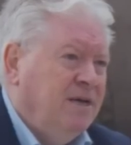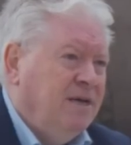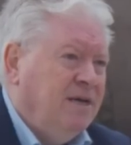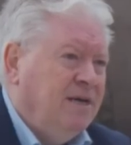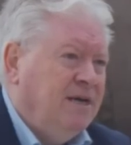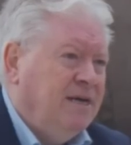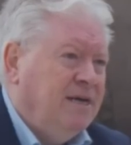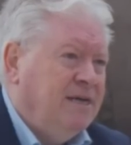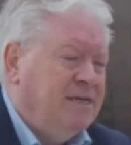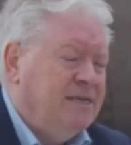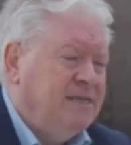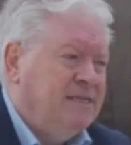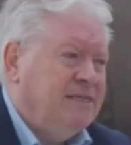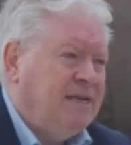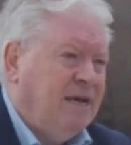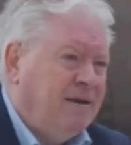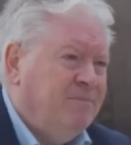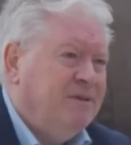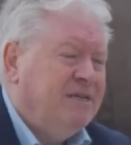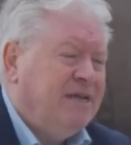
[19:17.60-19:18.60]

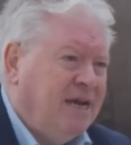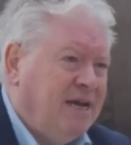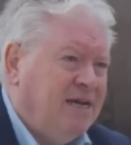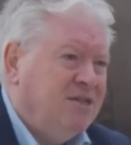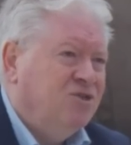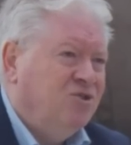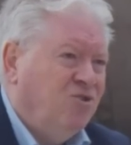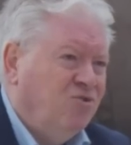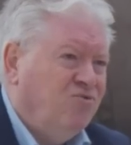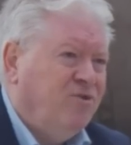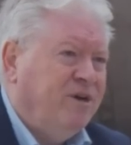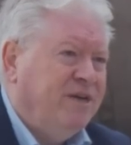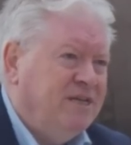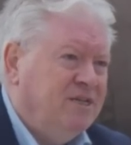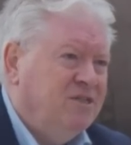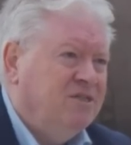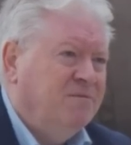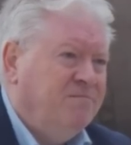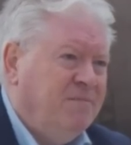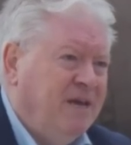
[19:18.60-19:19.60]
Salmond has the right
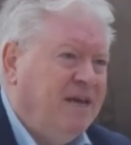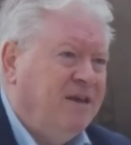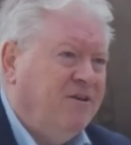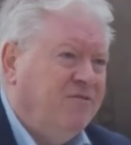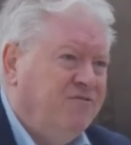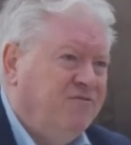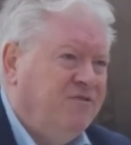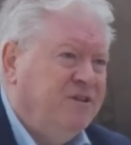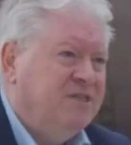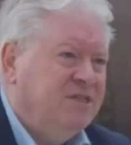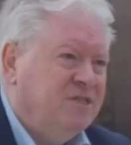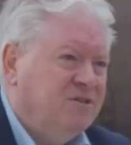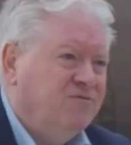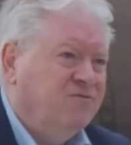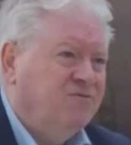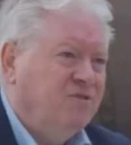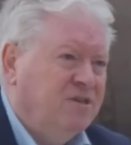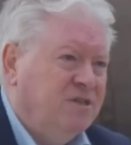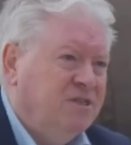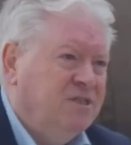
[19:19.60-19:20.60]
to make a fist
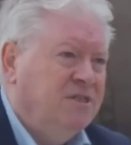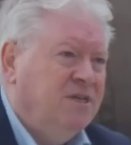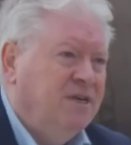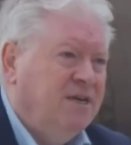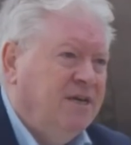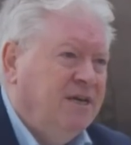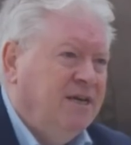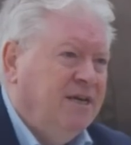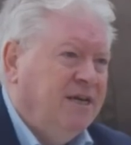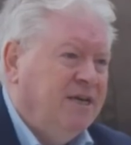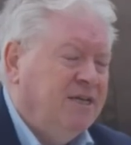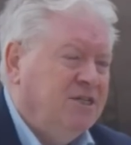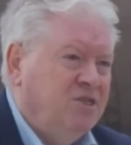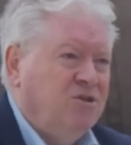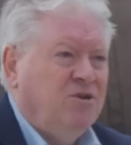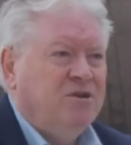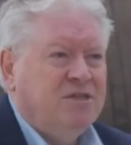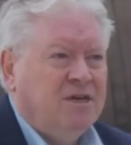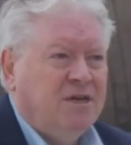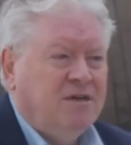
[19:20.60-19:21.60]
of this. It's
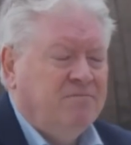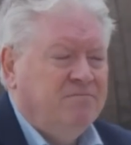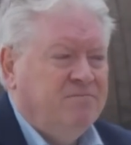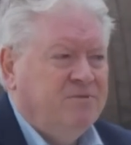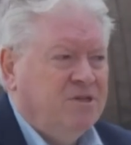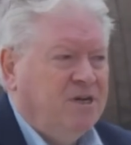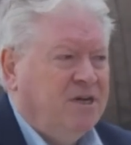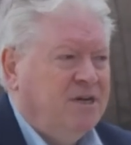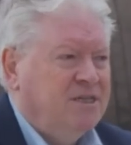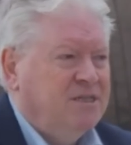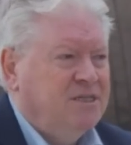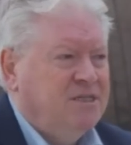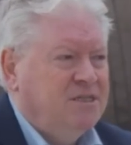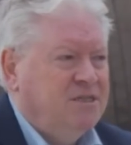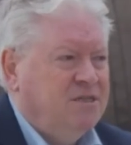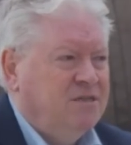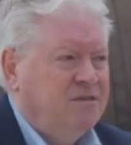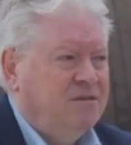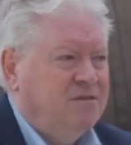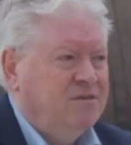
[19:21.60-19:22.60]
not up to us
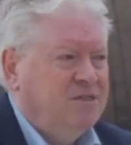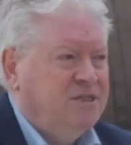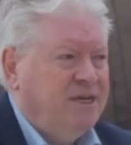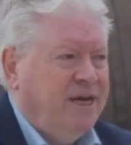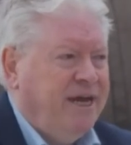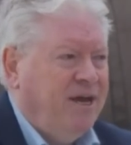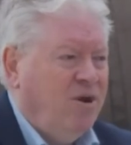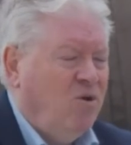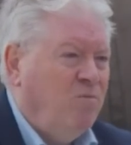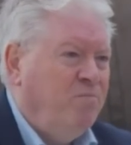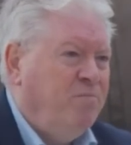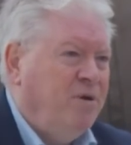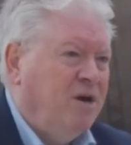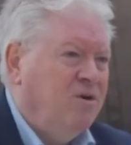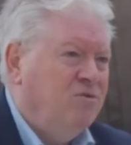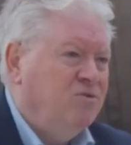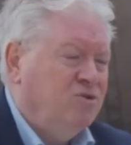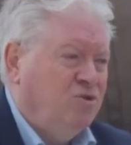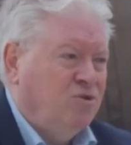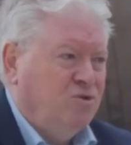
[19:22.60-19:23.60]
to help
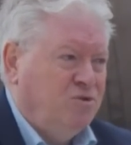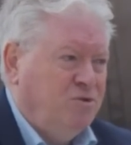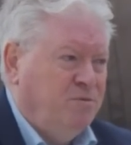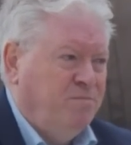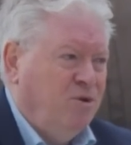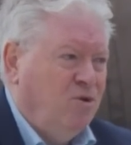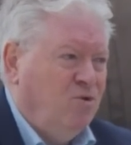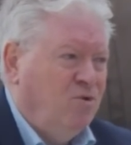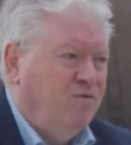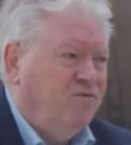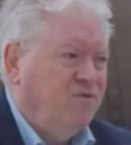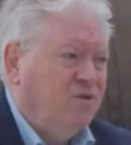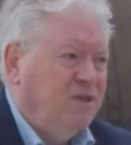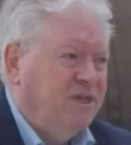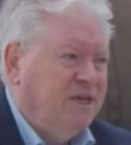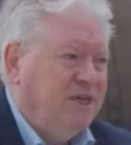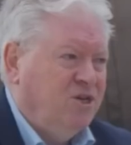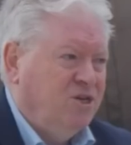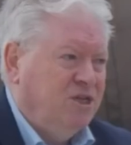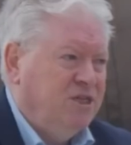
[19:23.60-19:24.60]
out or to be
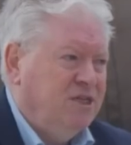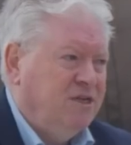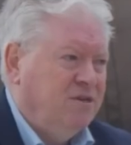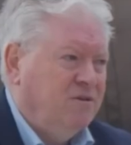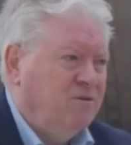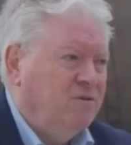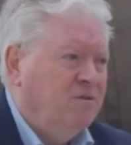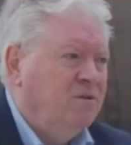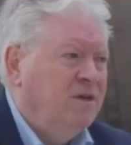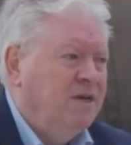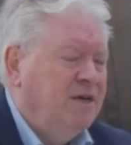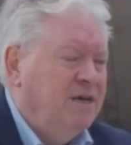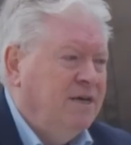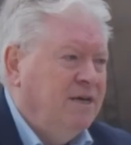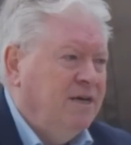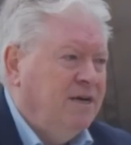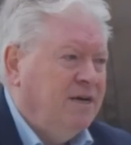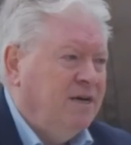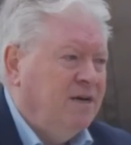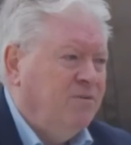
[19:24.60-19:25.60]
overly critical.
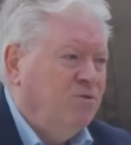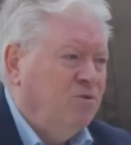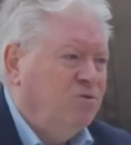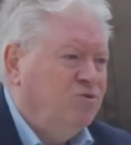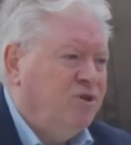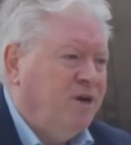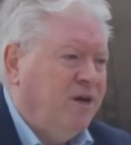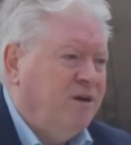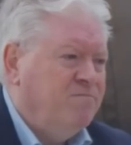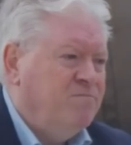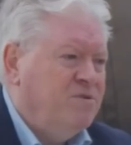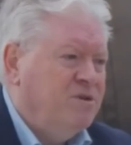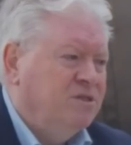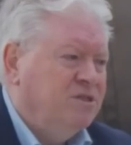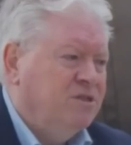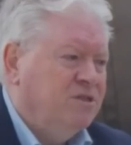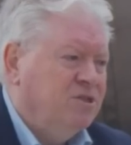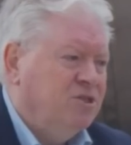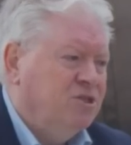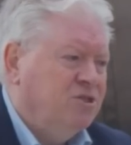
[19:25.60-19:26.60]
We'll try and be as
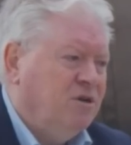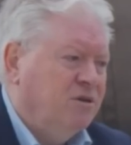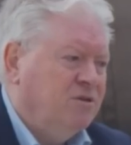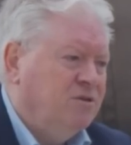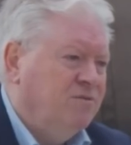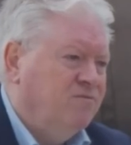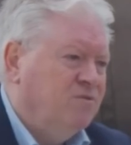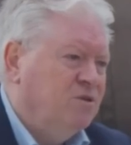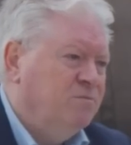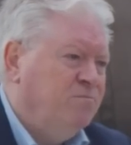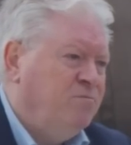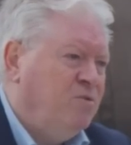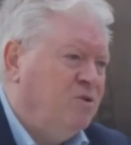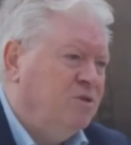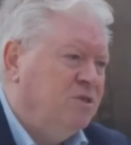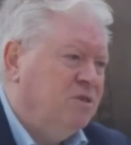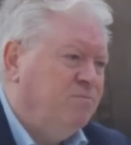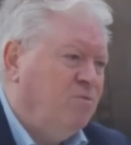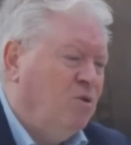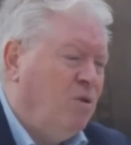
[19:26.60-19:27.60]
constructive as
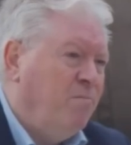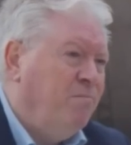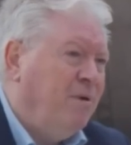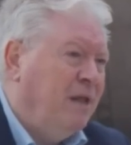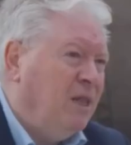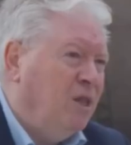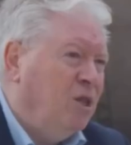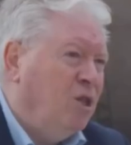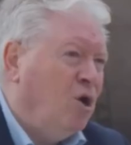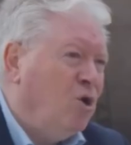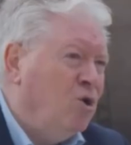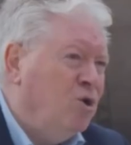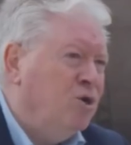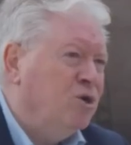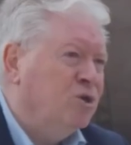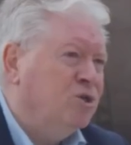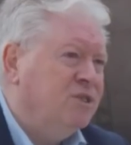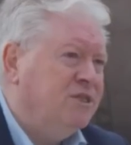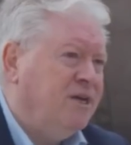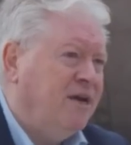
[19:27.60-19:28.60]
possible. But
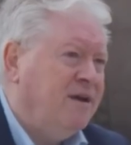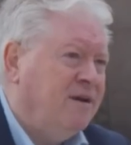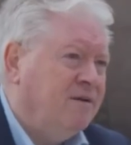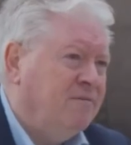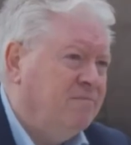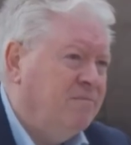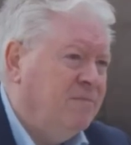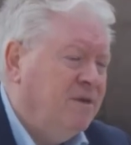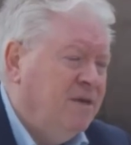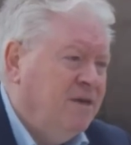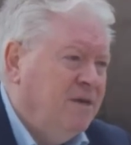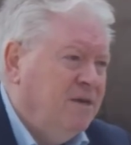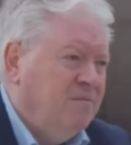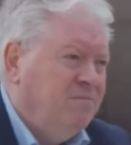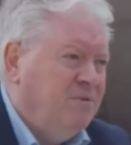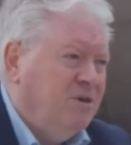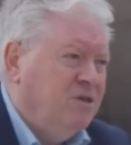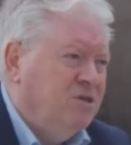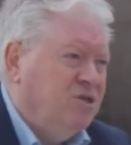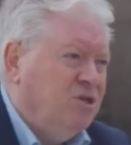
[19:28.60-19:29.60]
longer term,
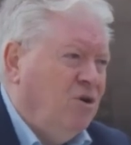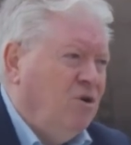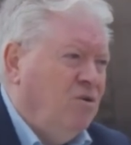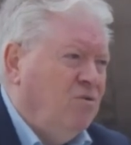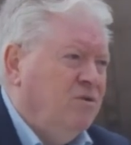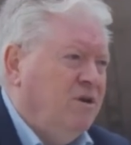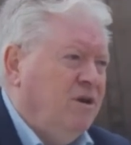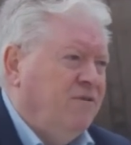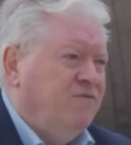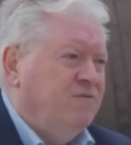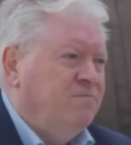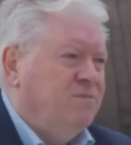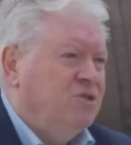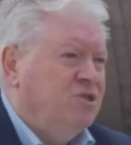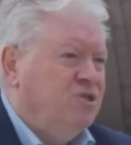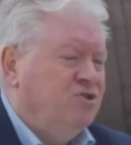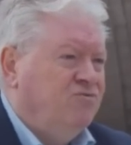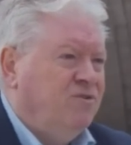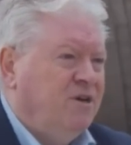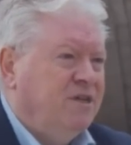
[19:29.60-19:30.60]
because all
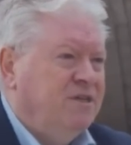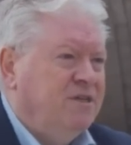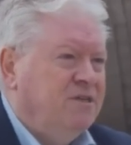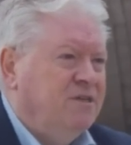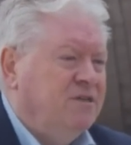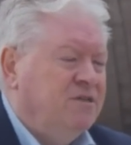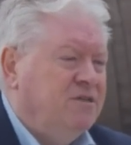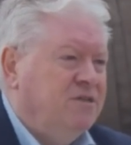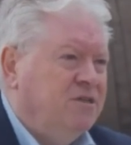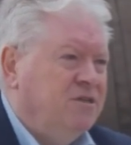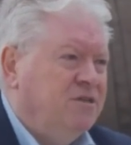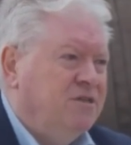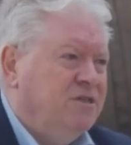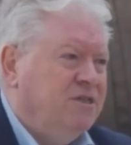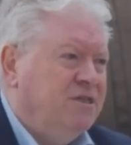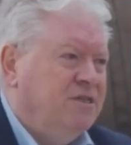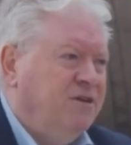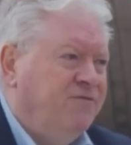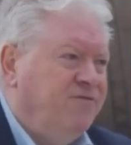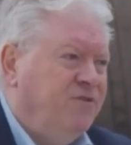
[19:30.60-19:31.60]
governments run into
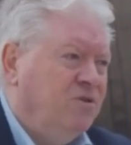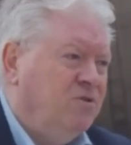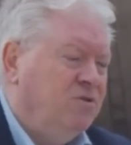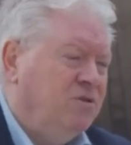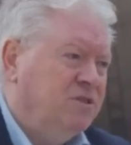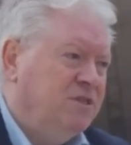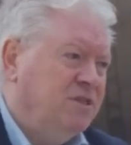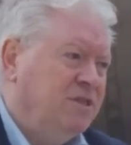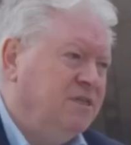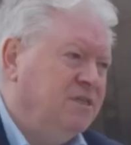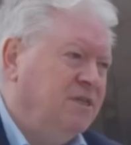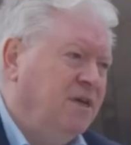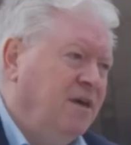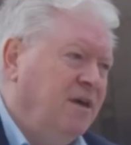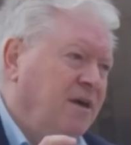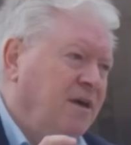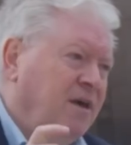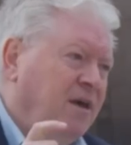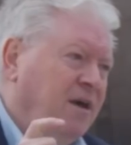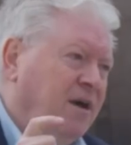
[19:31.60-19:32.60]
difficulties,
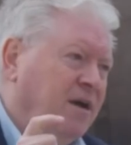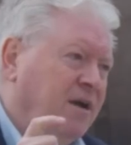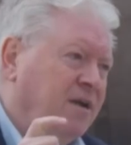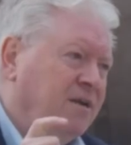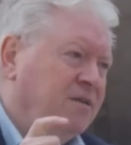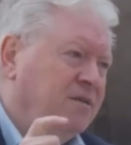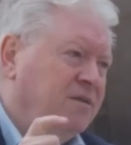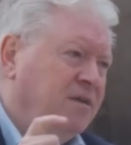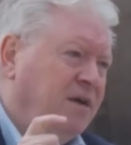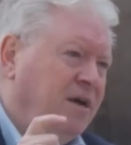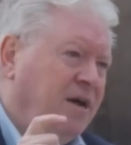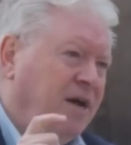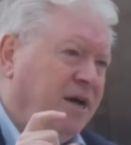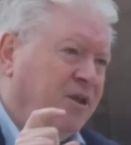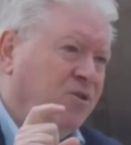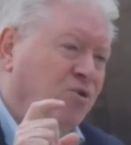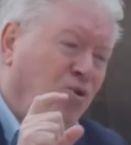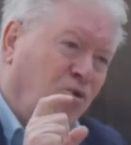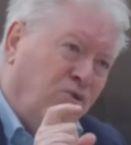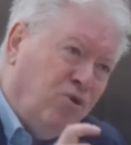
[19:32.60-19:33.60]
and I
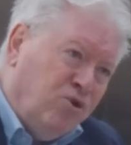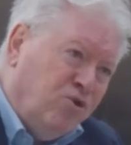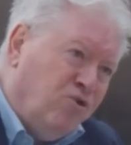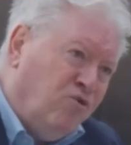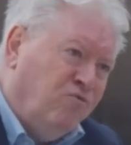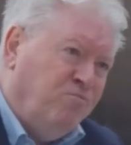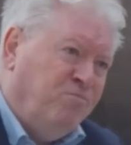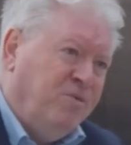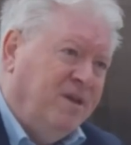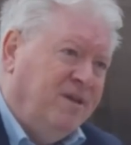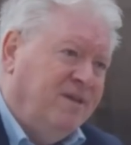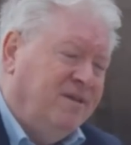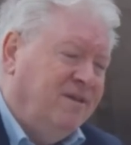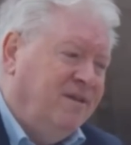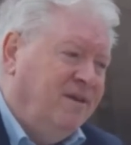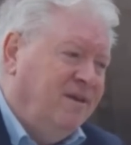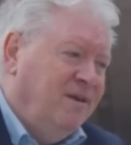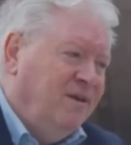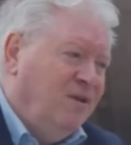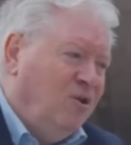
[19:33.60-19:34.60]
know that you've been
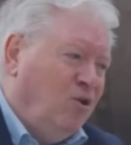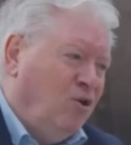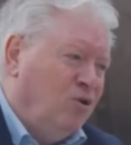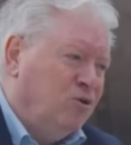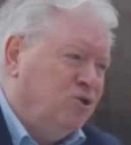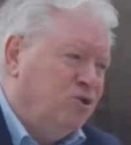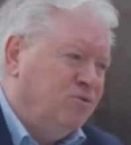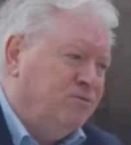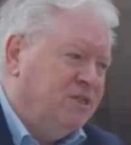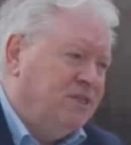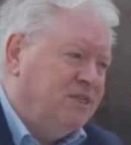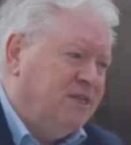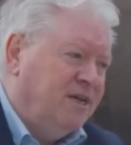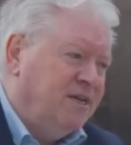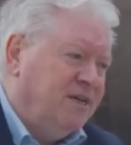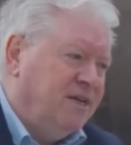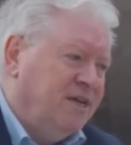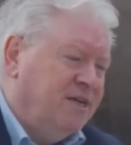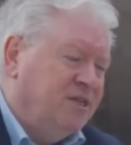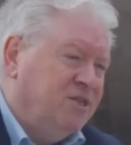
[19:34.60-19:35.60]
also
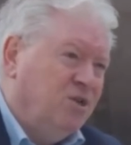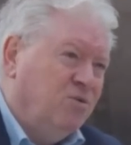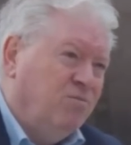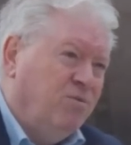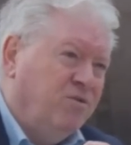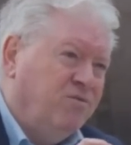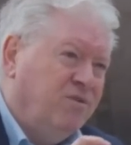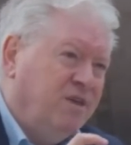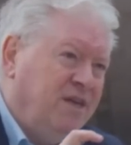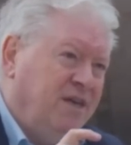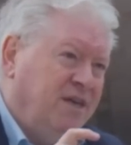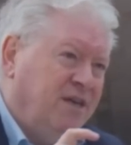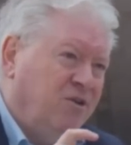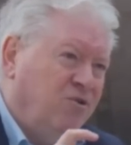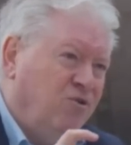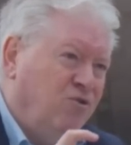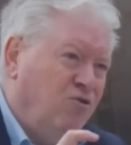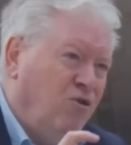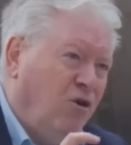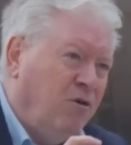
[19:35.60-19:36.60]
interrogating what the
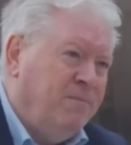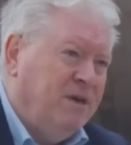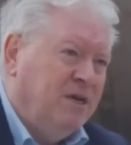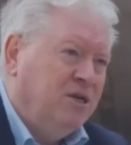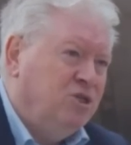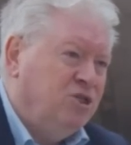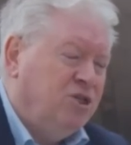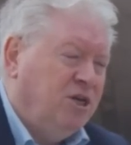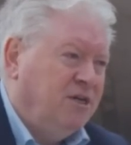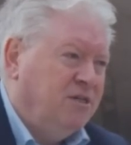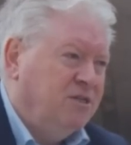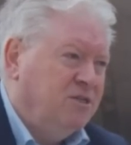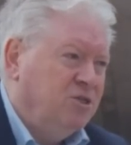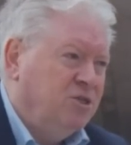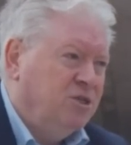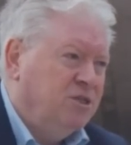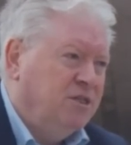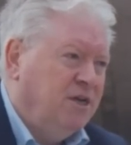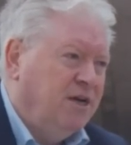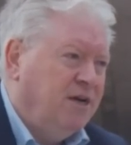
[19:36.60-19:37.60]
economic
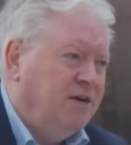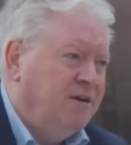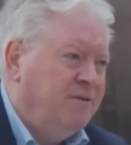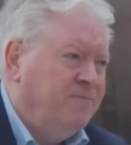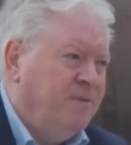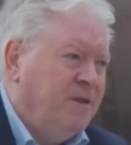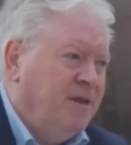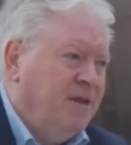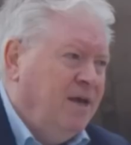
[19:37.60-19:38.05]
challenges are.